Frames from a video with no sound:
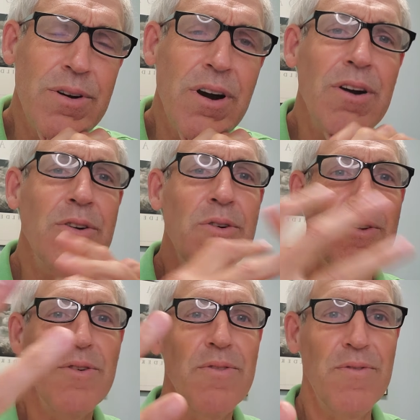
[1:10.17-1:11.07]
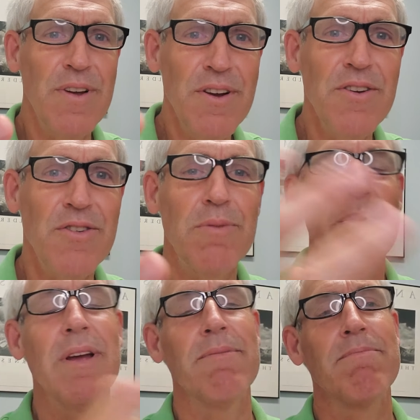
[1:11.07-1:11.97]
are who you feel you should
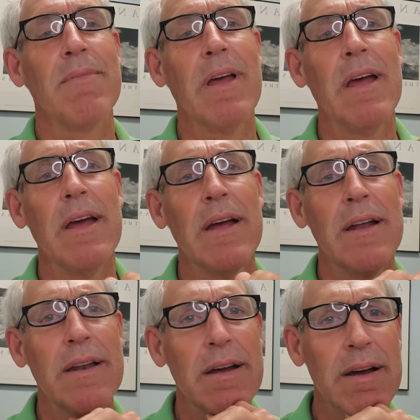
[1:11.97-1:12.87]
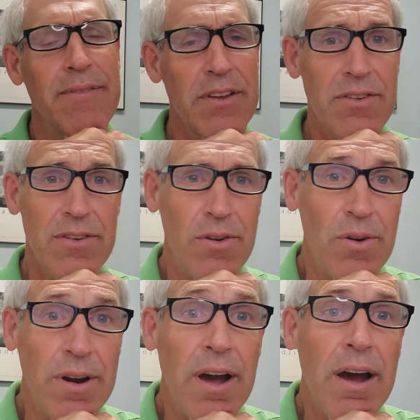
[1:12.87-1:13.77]
be. And if this is
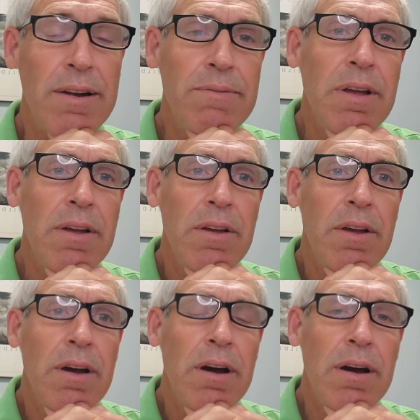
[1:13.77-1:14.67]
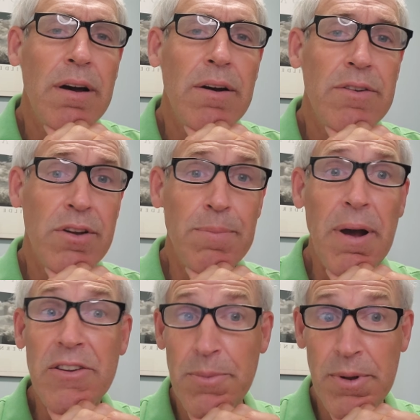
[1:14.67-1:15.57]
going on, it's a good
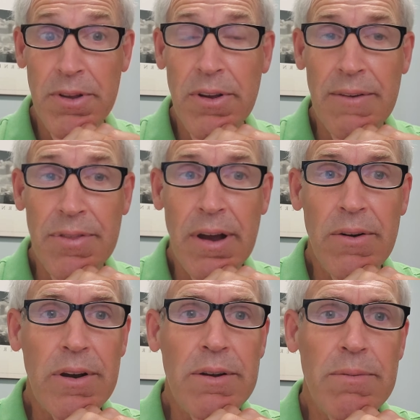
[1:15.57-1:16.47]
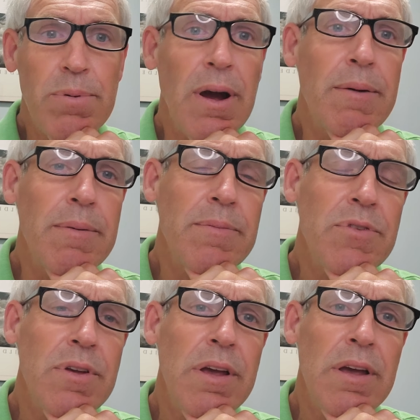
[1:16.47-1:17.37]
possibility you have thyroid
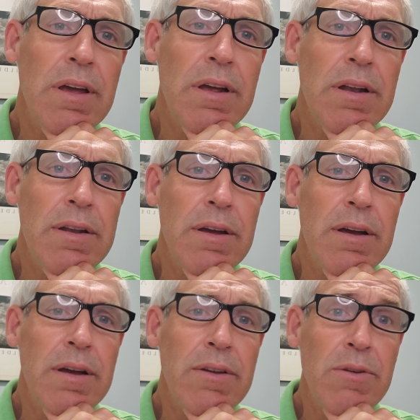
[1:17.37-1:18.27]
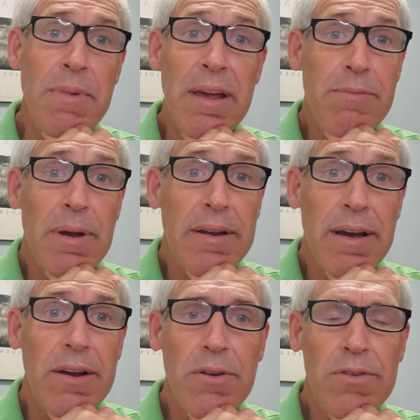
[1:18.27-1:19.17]
problems, and you may have been
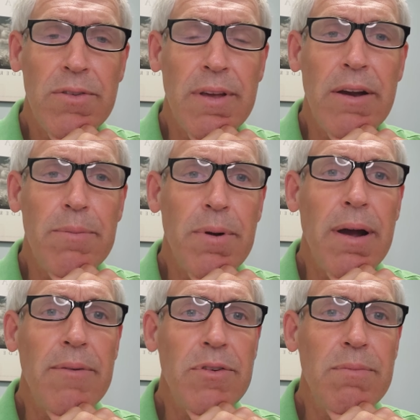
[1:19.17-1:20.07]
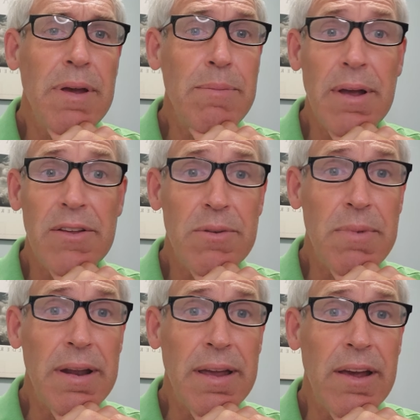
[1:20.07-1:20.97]
diagnosed with thyroid problems. You may be on some
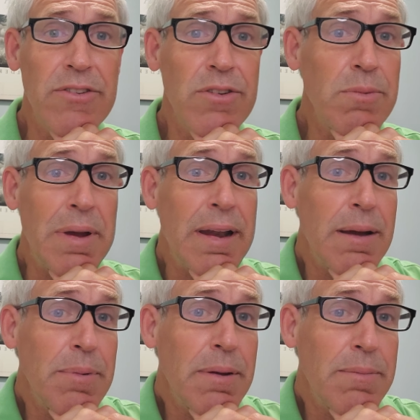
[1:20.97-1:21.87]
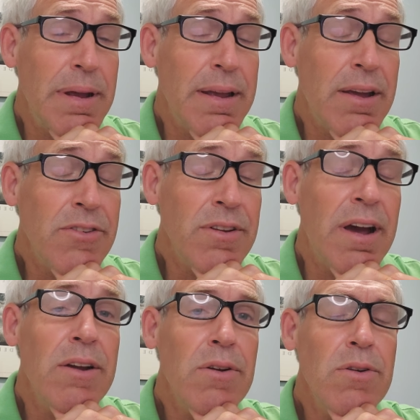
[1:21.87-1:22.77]
medication. You may not be on medication.
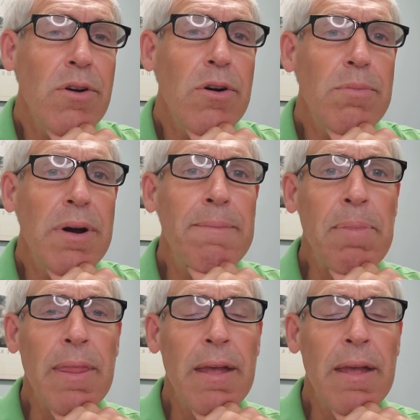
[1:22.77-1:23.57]
I don't know, but